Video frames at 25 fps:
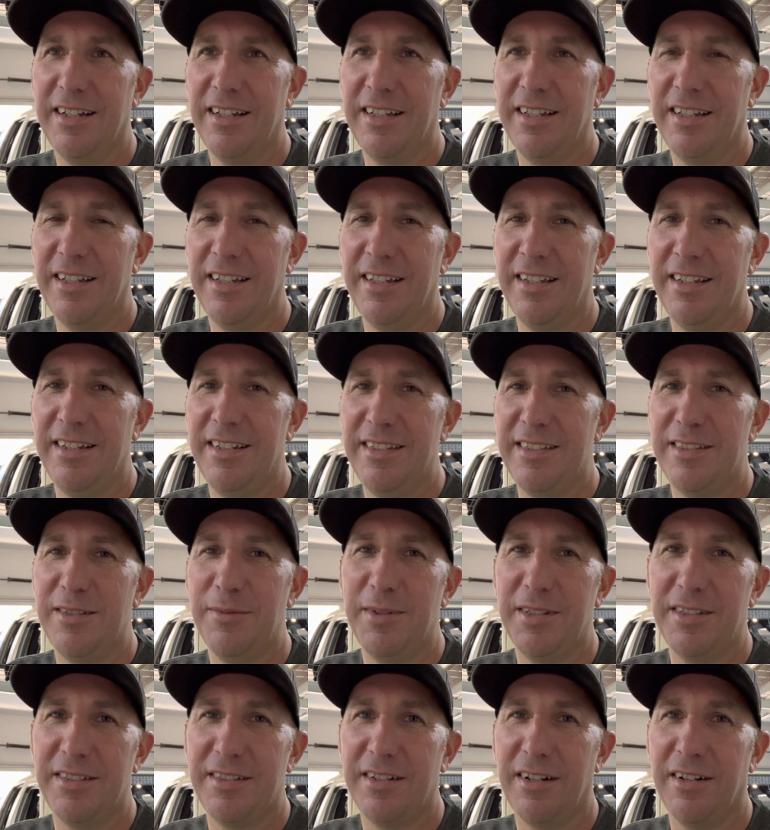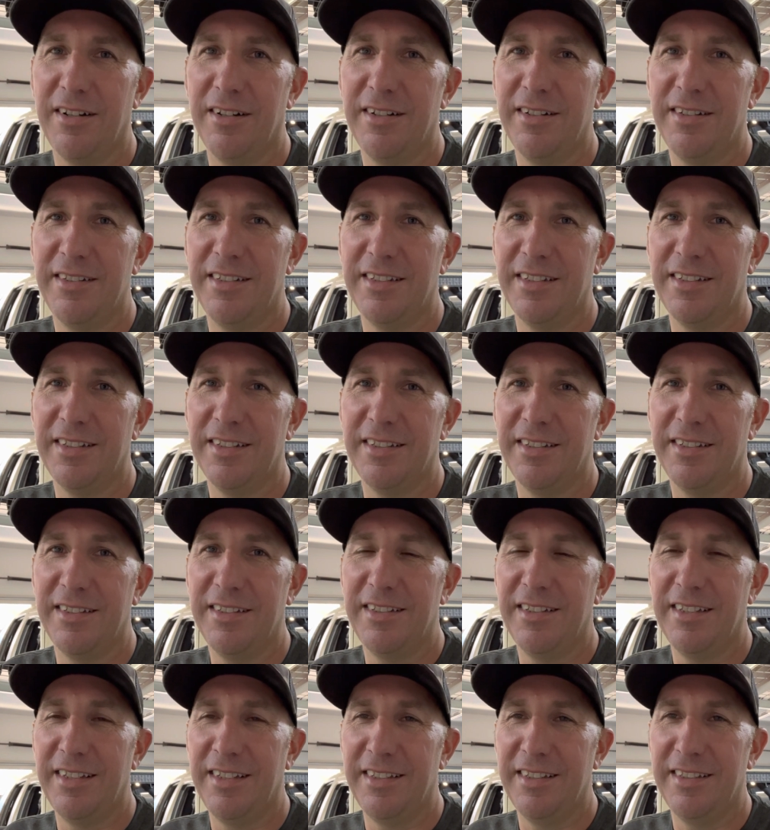it needs to be started
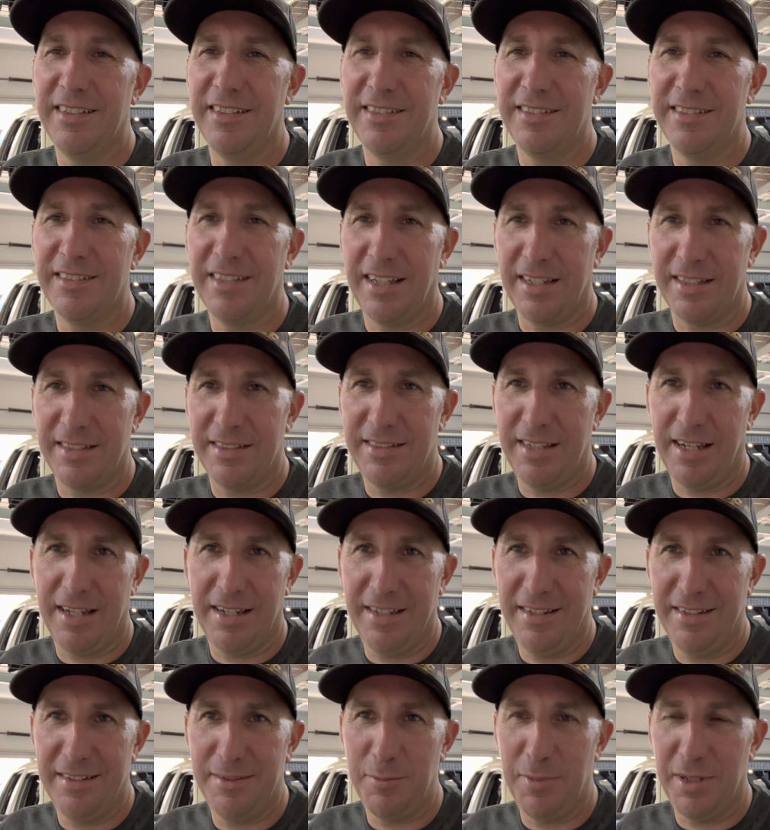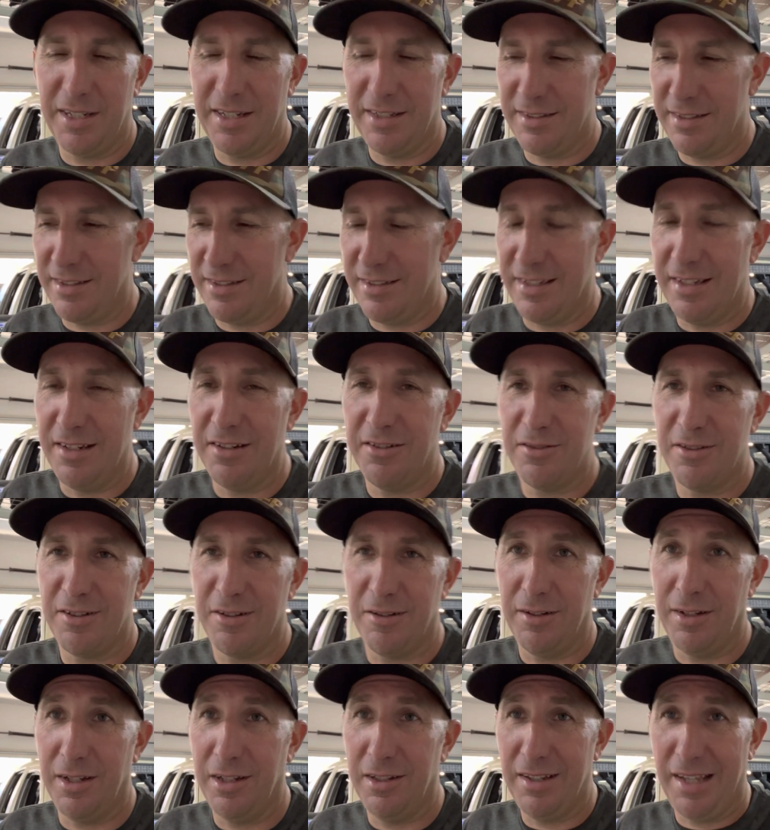in like second because it's geared
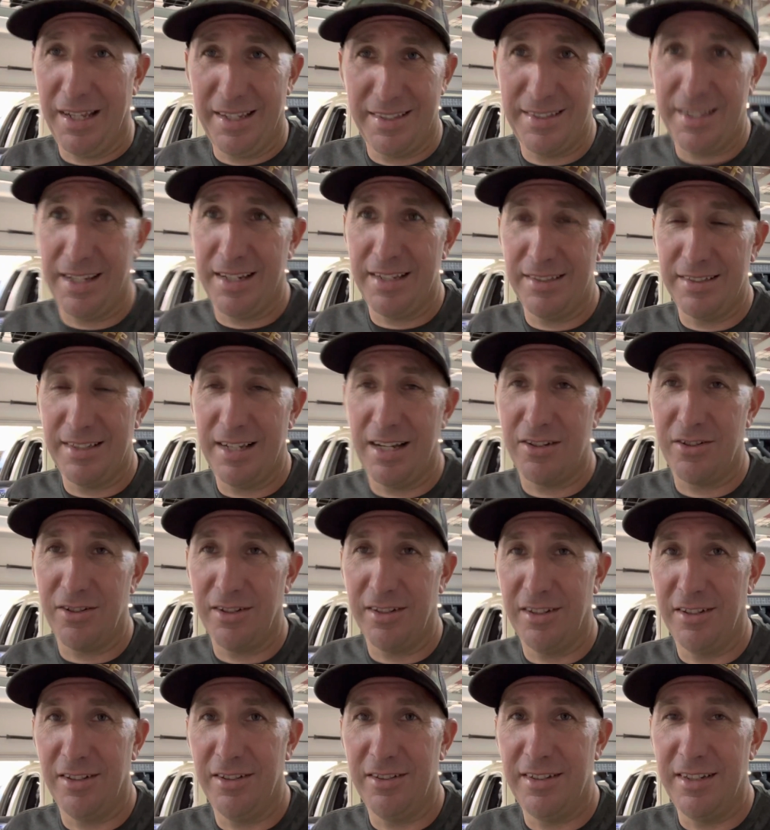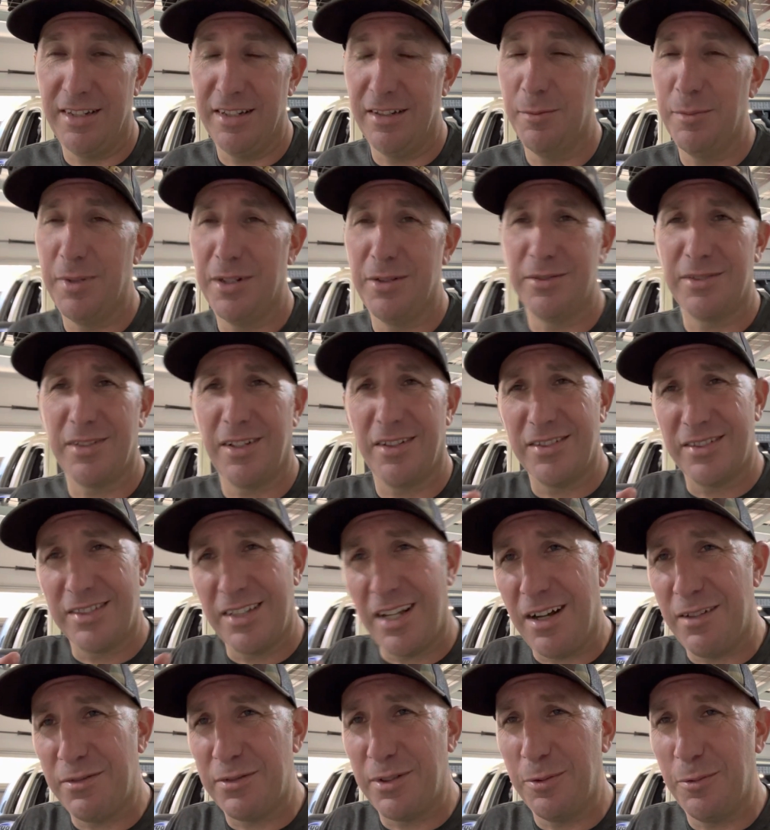so low. Like, second's actually the good gear, but it was all
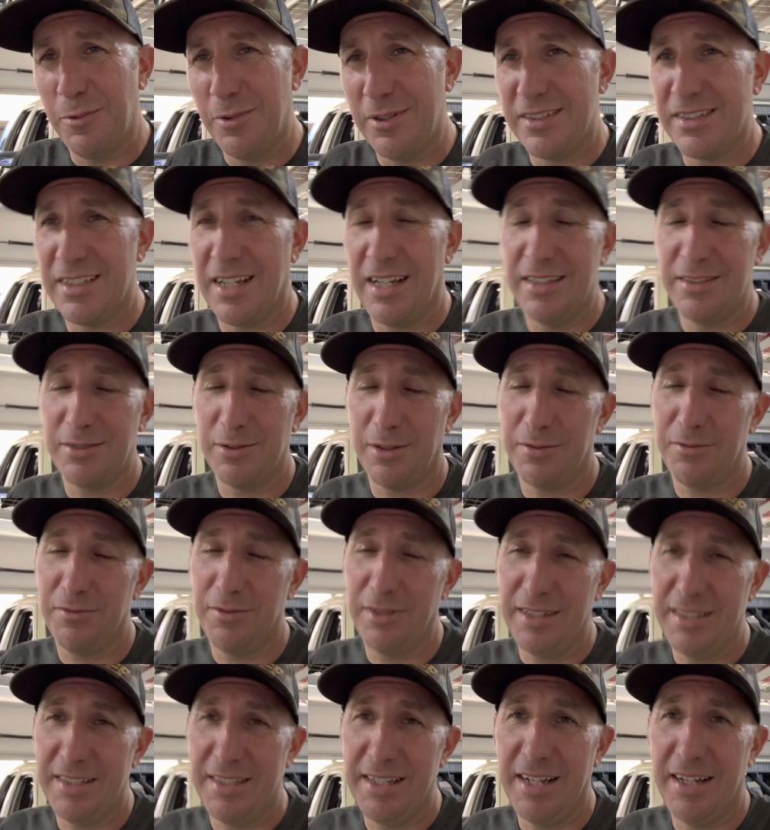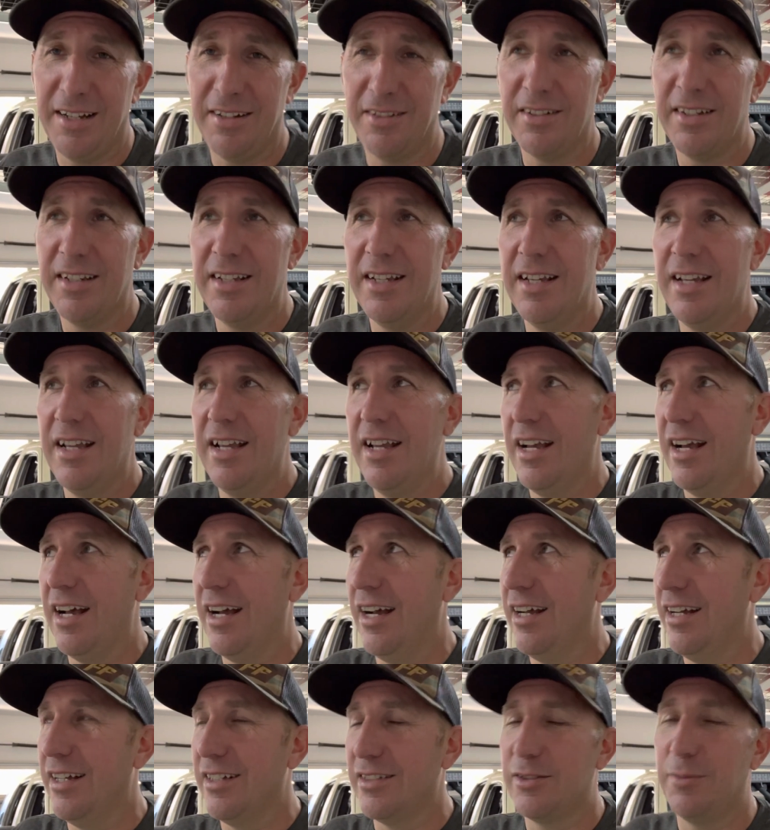soft on one side, so I freaked out.
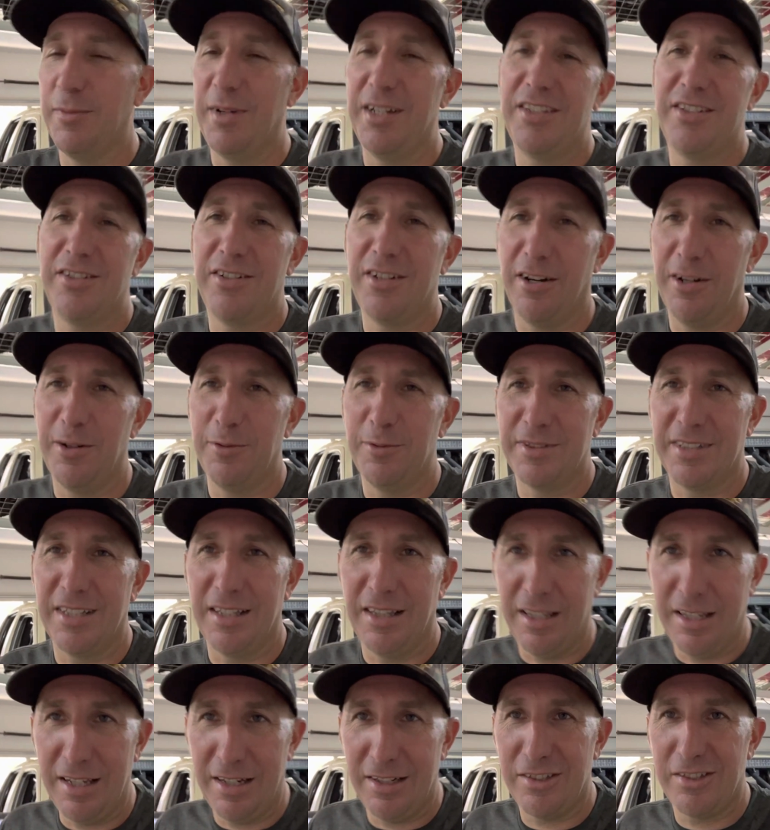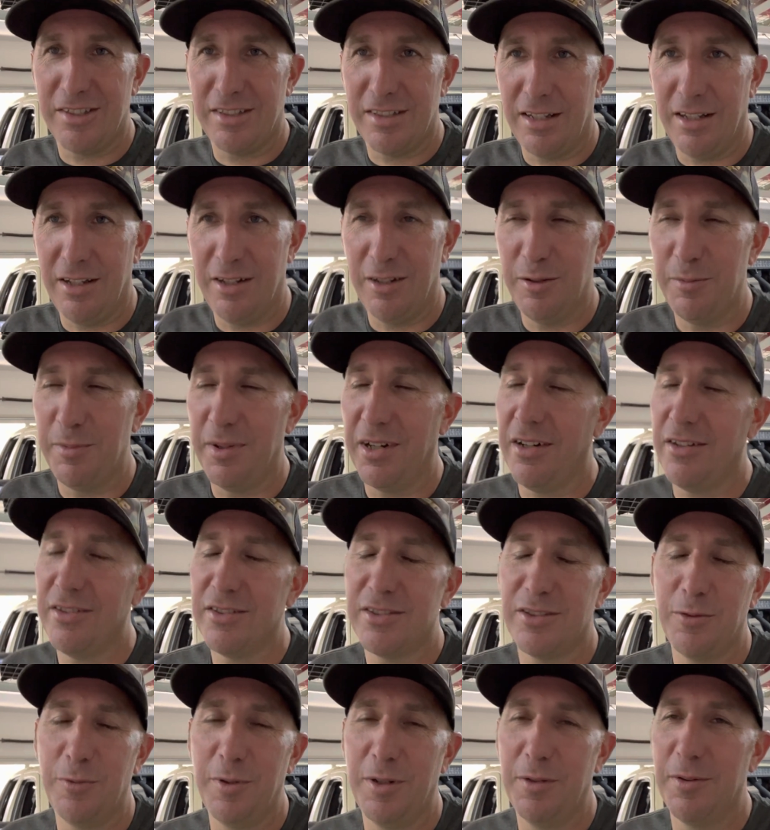So my start was a little slow, but
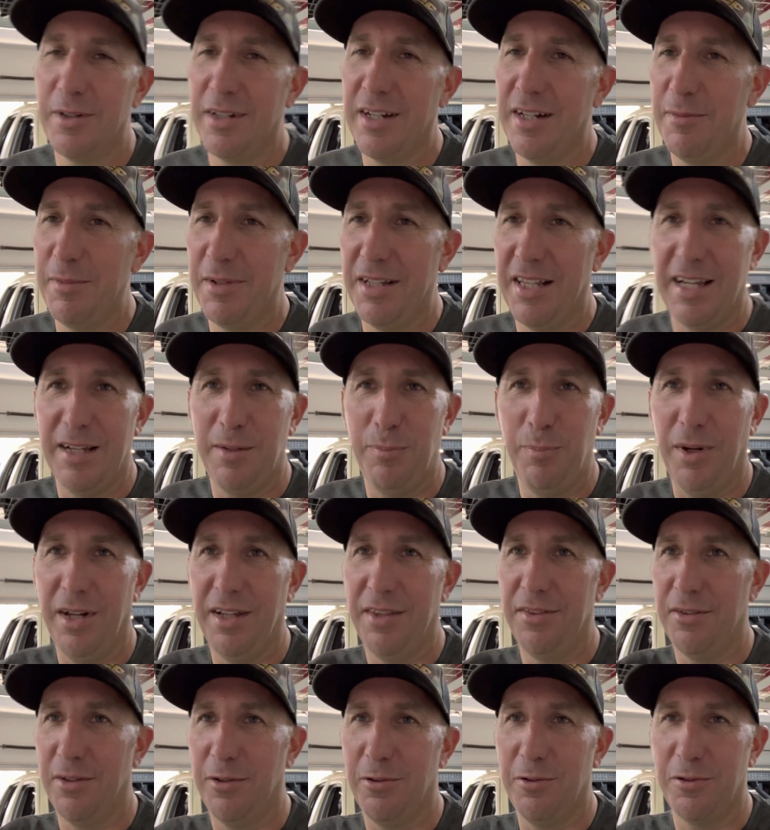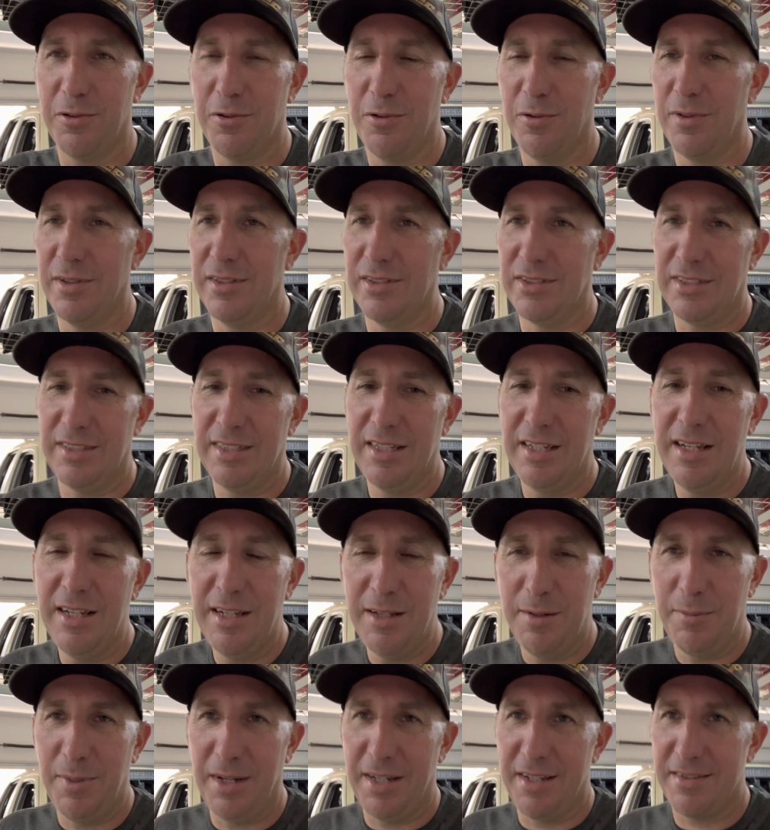also we were going to be like putting the whole course
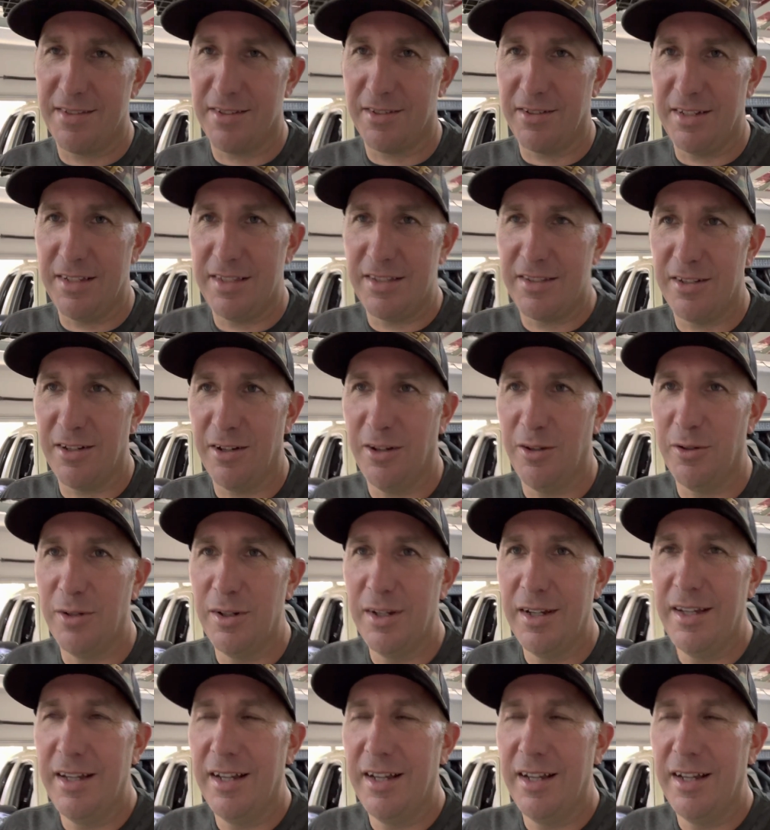basically. So